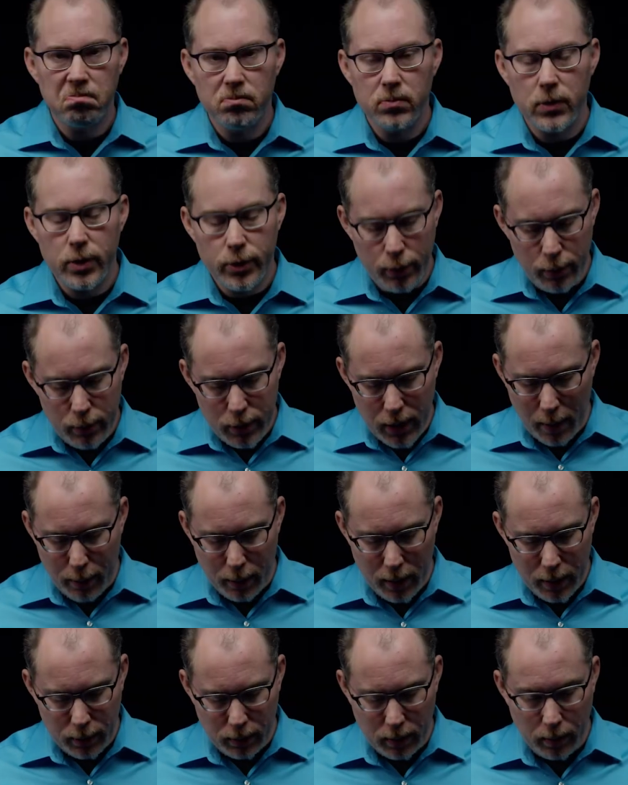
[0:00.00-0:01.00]
It's huge
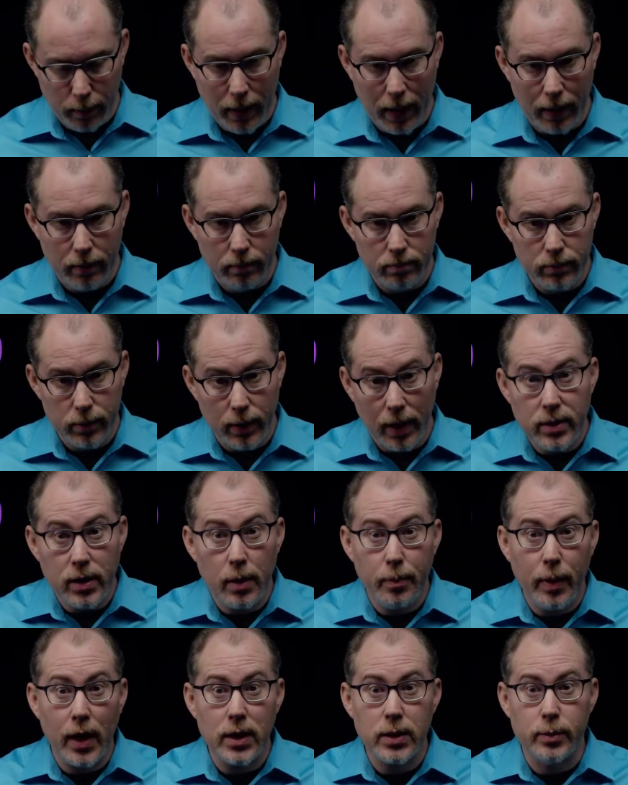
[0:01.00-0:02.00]
operational impact. So how's
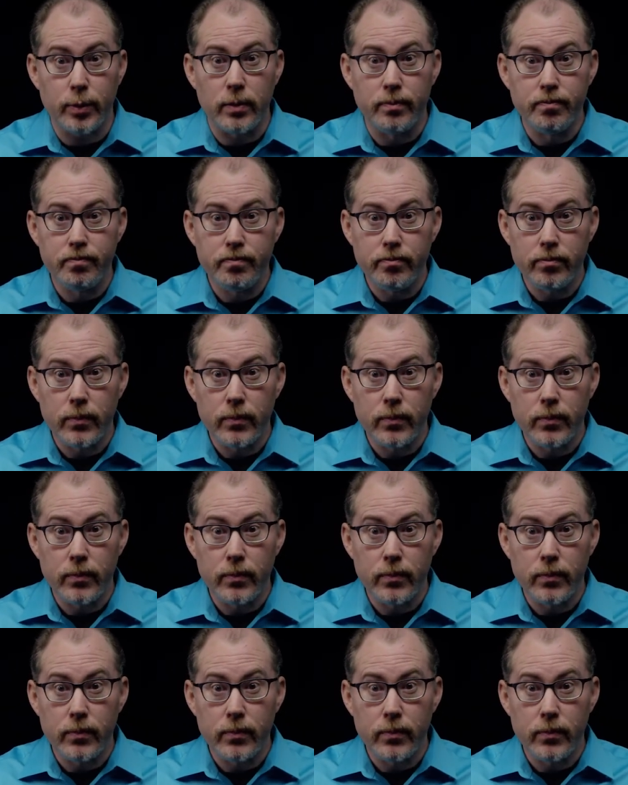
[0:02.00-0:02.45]
that possible?